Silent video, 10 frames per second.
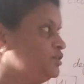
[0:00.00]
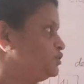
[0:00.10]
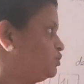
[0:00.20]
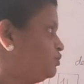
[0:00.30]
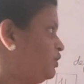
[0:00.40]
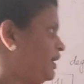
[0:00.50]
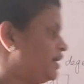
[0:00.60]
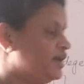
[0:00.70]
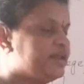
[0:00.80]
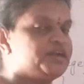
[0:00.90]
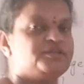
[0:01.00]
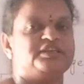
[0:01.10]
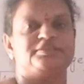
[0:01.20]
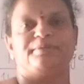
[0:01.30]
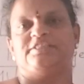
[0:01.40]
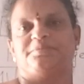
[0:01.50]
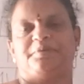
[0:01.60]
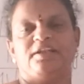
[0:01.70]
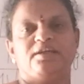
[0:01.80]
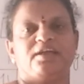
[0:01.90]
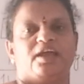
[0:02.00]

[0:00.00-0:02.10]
So according to this principle,